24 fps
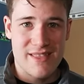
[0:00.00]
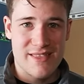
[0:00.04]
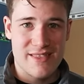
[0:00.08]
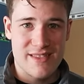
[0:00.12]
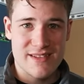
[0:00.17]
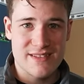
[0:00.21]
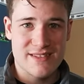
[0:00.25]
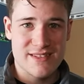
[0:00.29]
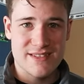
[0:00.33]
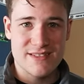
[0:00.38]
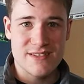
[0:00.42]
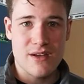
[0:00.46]

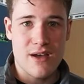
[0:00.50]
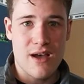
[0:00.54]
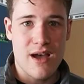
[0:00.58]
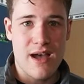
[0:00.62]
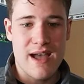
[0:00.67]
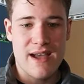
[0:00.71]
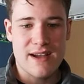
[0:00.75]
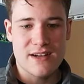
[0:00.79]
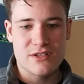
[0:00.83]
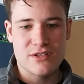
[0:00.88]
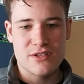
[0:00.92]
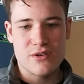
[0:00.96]
This is
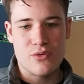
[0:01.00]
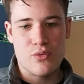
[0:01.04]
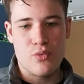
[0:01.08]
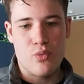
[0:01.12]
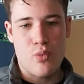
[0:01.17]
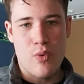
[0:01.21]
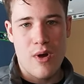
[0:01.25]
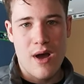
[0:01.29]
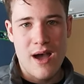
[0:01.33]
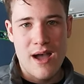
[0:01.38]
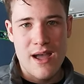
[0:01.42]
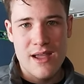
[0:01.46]
actually
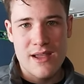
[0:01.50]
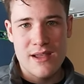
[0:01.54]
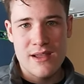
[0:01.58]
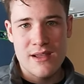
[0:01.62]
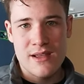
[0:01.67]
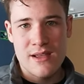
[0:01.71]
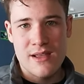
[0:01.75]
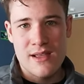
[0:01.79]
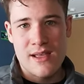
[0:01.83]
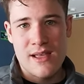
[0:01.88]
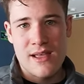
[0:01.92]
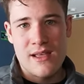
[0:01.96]
why
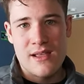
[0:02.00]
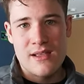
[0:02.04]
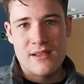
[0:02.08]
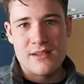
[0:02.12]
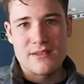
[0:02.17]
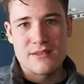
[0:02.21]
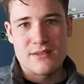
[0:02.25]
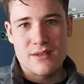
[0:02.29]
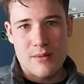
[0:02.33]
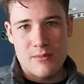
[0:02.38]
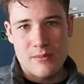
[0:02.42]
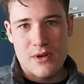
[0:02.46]

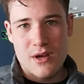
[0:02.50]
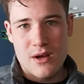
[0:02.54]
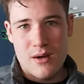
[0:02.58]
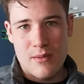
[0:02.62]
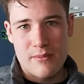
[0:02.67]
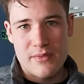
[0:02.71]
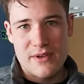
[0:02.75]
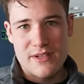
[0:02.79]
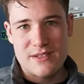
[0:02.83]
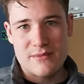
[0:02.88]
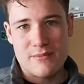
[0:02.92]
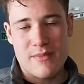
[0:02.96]
some
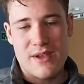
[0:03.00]
companies